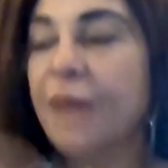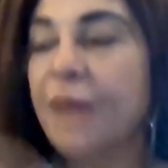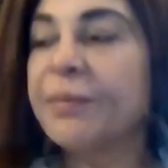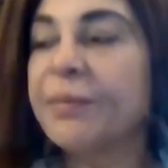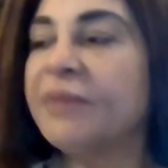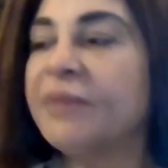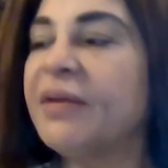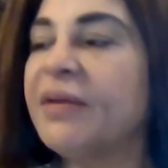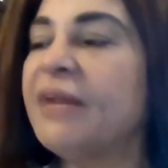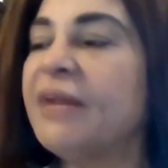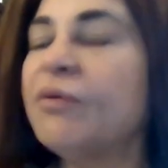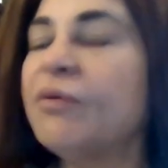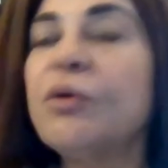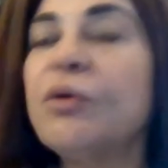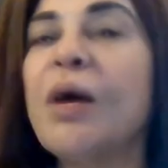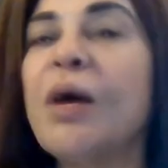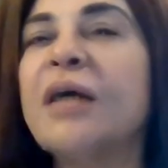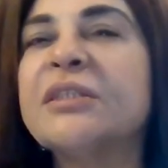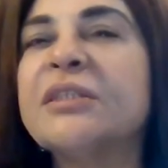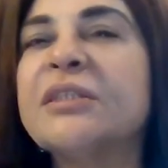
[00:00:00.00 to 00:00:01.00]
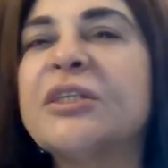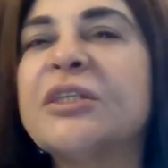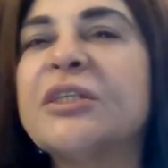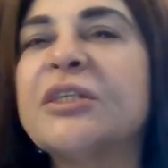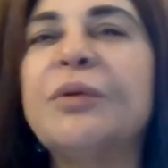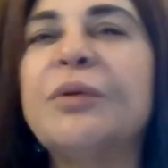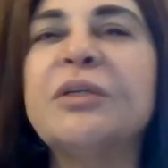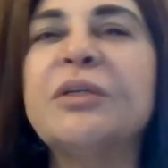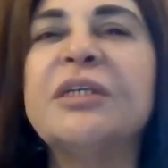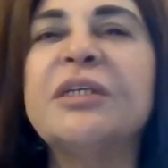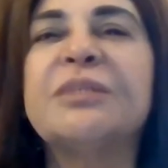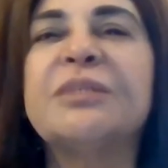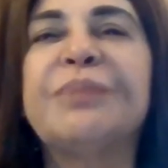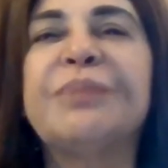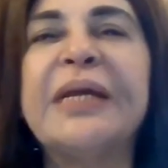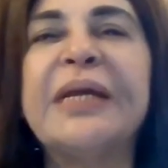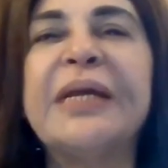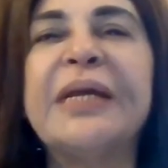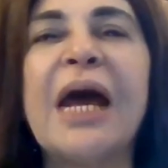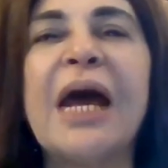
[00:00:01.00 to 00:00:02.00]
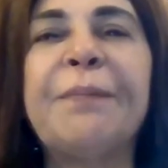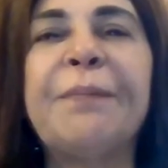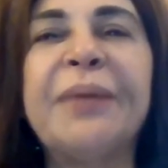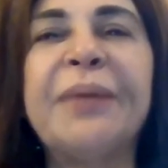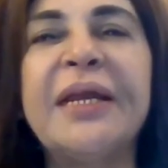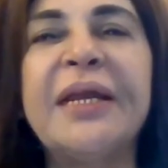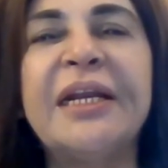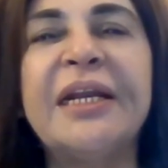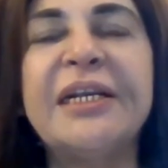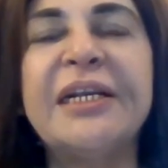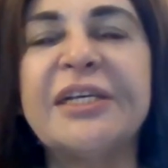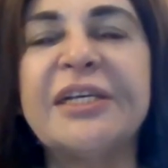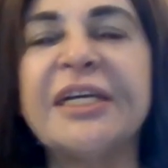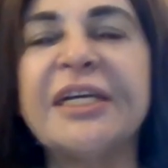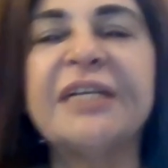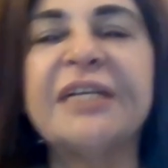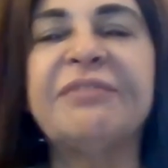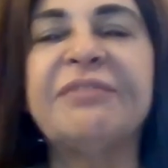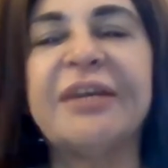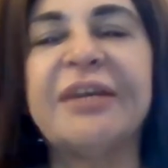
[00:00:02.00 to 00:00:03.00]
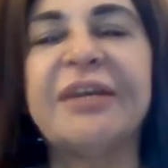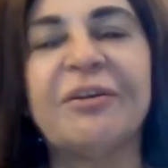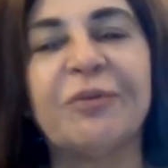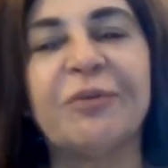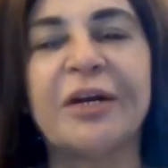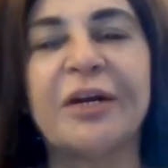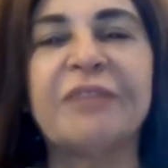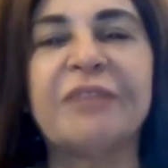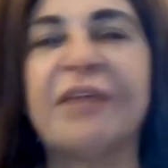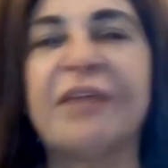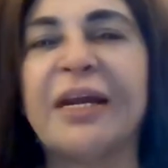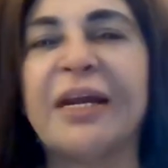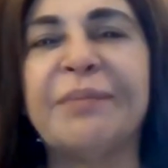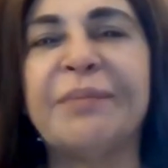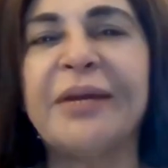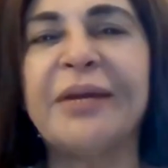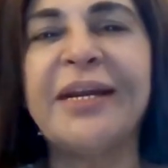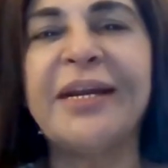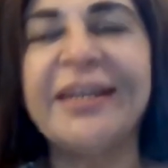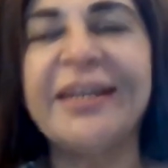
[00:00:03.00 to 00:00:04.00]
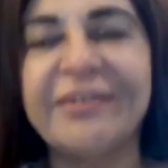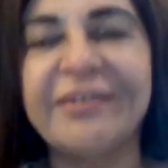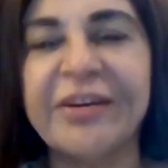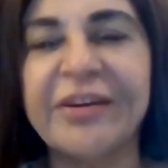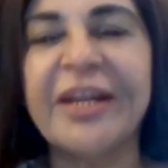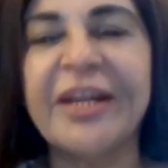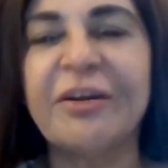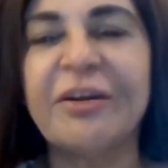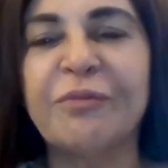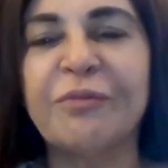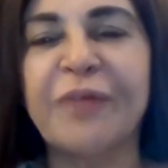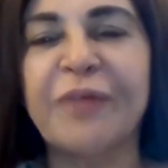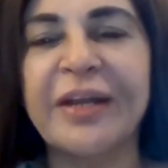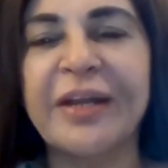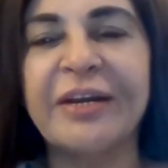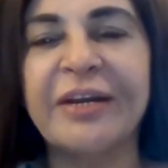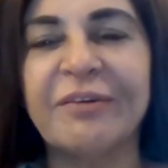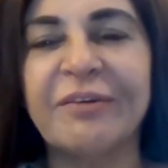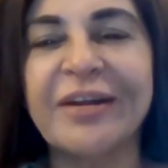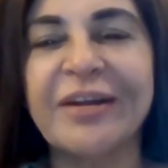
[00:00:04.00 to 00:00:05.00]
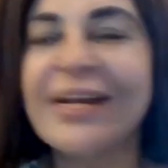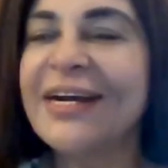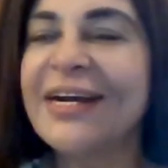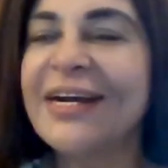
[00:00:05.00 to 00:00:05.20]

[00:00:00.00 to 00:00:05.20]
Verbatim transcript: Meanwhile, I want to ask you about this Be Happy initiative at Lokhandwala. I'm really intrigued to find out